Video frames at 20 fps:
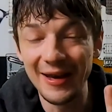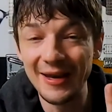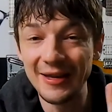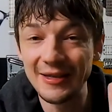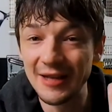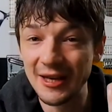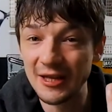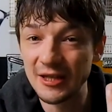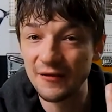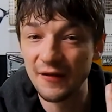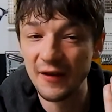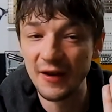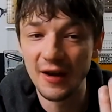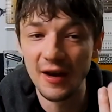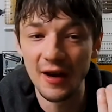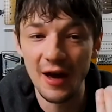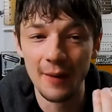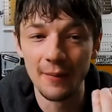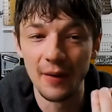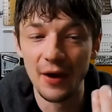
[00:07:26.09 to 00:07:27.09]
index
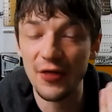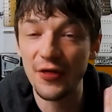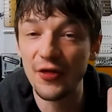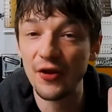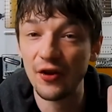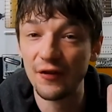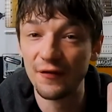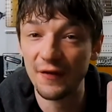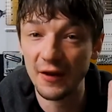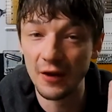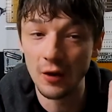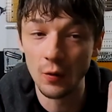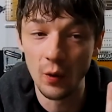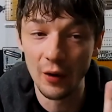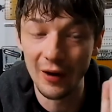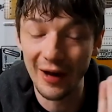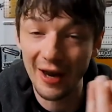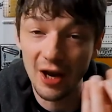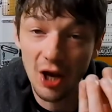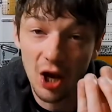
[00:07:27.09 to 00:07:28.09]
finger and my 3rd finger will
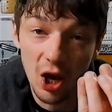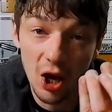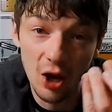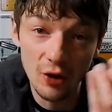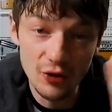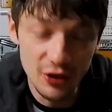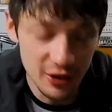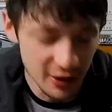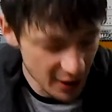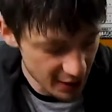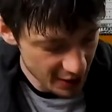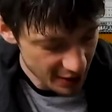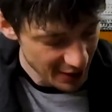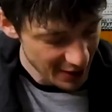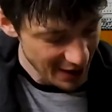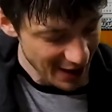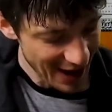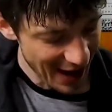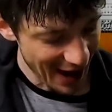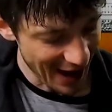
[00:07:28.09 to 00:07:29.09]
get closer
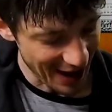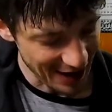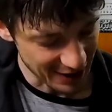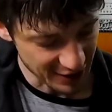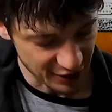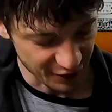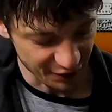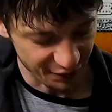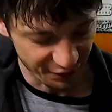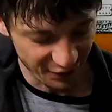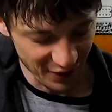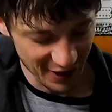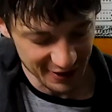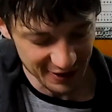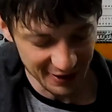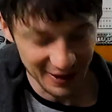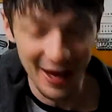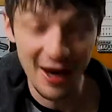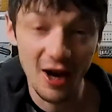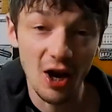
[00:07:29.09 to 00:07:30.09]
as the frets
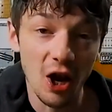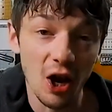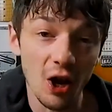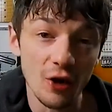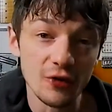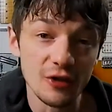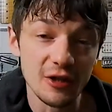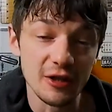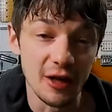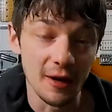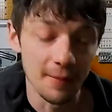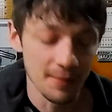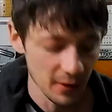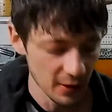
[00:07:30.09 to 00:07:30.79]
get closer.